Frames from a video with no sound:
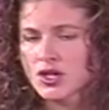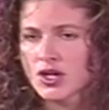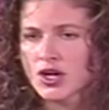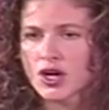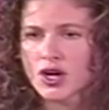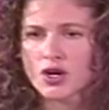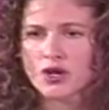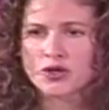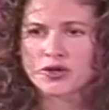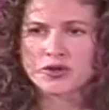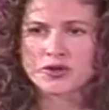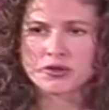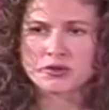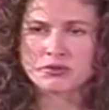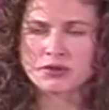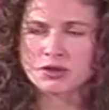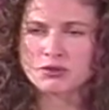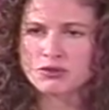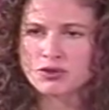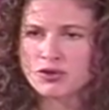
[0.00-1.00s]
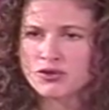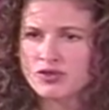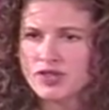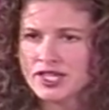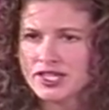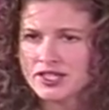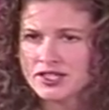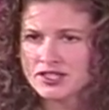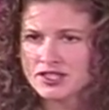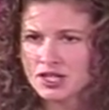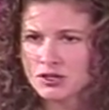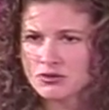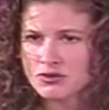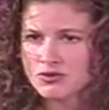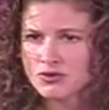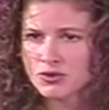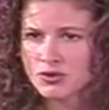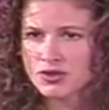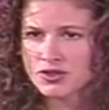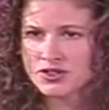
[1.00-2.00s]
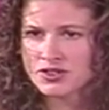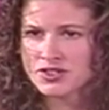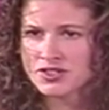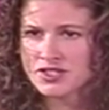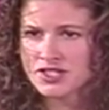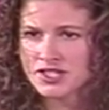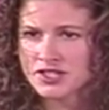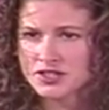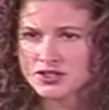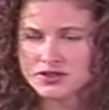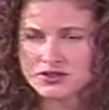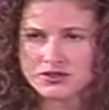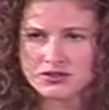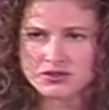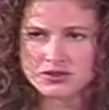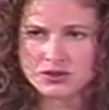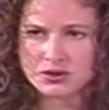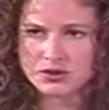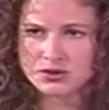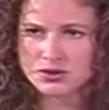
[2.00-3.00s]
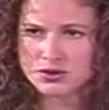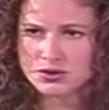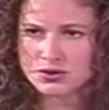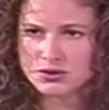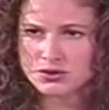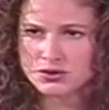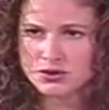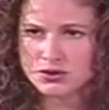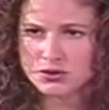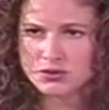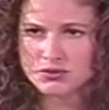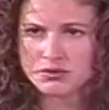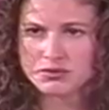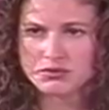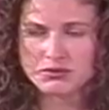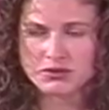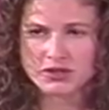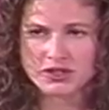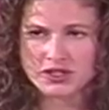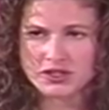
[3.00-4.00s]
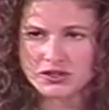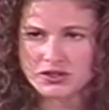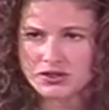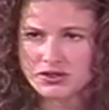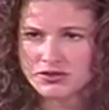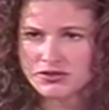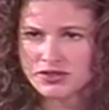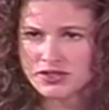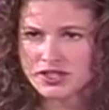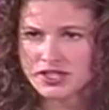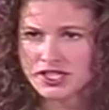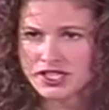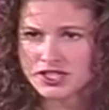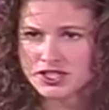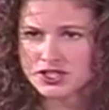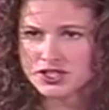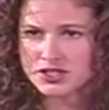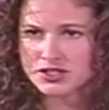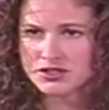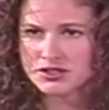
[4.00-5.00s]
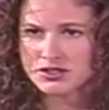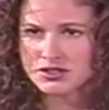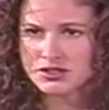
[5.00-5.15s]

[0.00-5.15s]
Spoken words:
Are you a member of any type of organization, social group, political affiliation?